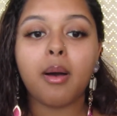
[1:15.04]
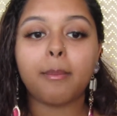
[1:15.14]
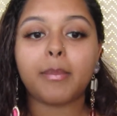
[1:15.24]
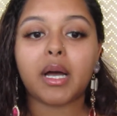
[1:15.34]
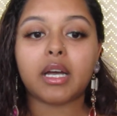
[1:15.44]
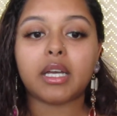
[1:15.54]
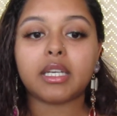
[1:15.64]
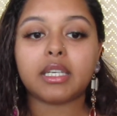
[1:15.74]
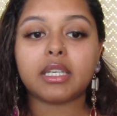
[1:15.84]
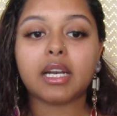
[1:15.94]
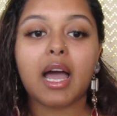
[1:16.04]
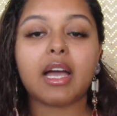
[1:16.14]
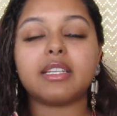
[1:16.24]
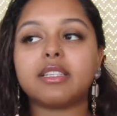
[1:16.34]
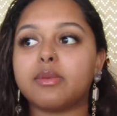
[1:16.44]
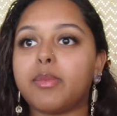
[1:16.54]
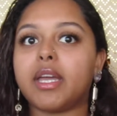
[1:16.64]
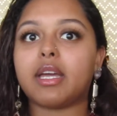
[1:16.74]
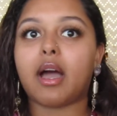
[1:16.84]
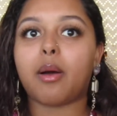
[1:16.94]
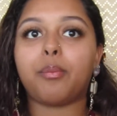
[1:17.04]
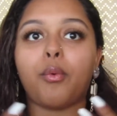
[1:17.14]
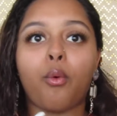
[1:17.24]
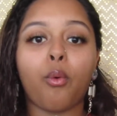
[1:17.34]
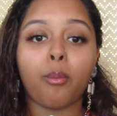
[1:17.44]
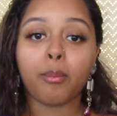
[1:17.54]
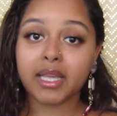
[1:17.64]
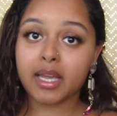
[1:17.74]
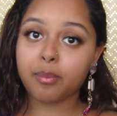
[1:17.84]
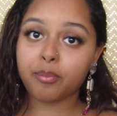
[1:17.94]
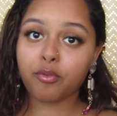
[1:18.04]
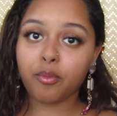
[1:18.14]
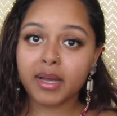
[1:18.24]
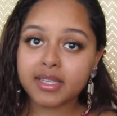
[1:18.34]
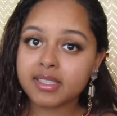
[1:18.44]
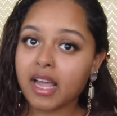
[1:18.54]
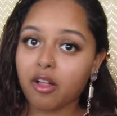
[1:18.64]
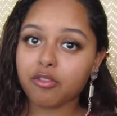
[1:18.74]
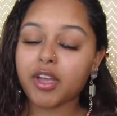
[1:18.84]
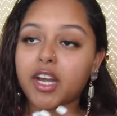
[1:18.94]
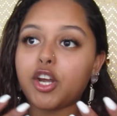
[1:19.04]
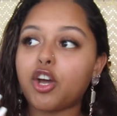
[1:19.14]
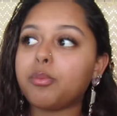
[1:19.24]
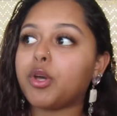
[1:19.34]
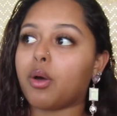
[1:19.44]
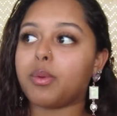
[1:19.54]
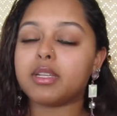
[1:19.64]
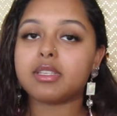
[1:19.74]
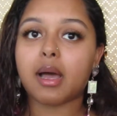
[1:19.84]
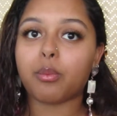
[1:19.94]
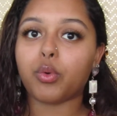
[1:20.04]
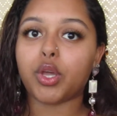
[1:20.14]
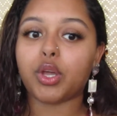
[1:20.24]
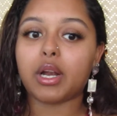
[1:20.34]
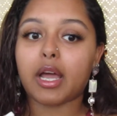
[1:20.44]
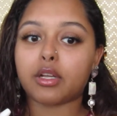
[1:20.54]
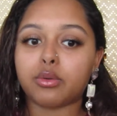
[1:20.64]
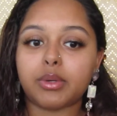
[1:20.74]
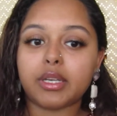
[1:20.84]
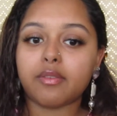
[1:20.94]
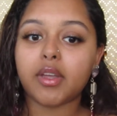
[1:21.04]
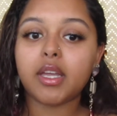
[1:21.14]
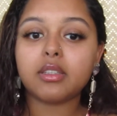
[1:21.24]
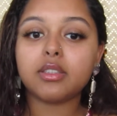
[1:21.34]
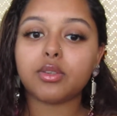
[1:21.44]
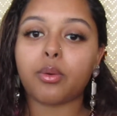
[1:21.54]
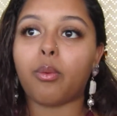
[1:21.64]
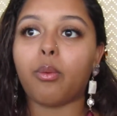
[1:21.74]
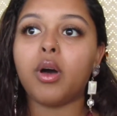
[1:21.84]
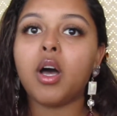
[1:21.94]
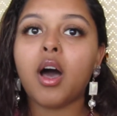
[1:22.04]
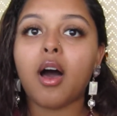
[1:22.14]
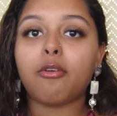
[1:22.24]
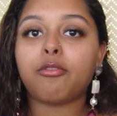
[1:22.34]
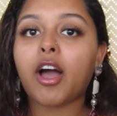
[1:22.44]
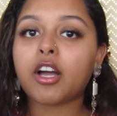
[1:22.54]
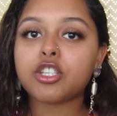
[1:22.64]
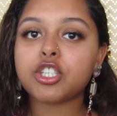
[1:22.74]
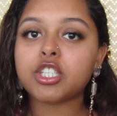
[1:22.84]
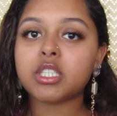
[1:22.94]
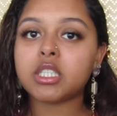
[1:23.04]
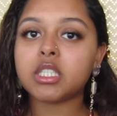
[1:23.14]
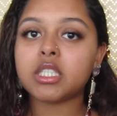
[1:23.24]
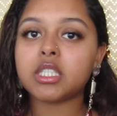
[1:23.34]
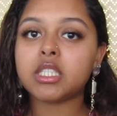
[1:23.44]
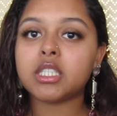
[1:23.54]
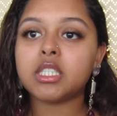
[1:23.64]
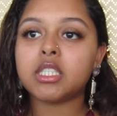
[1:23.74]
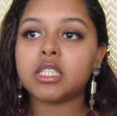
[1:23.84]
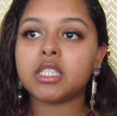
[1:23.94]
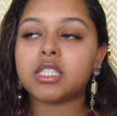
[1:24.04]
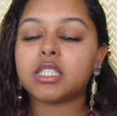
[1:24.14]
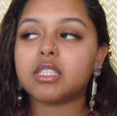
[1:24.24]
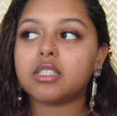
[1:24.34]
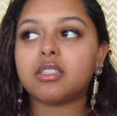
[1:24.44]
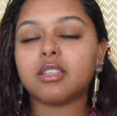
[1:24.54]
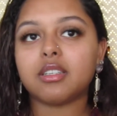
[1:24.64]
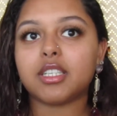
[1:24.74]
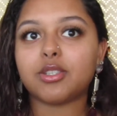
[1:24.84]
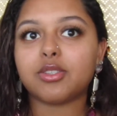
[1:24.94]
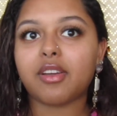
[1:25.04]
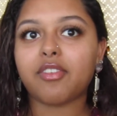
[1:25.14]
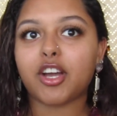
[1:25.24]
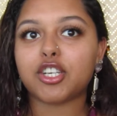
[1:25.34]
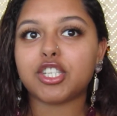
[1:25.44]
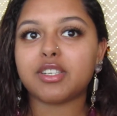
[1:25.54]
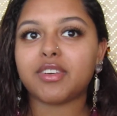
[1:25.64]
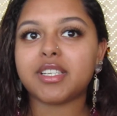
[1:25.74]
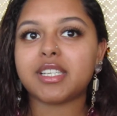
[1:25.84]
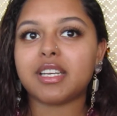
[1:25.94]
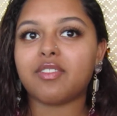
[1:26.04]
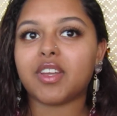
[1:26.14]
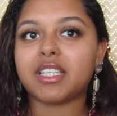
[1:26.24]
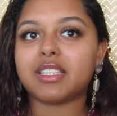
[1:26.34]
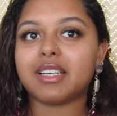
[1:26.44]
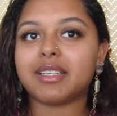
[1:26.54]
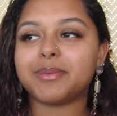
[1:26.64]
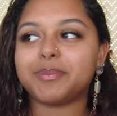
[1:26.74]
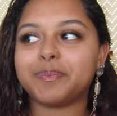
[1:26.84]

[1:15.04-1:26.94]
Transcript: my clients makeup or makeup for myself and I know I'm going somewhere like to an event or a function, didn't need to say function if I said event though.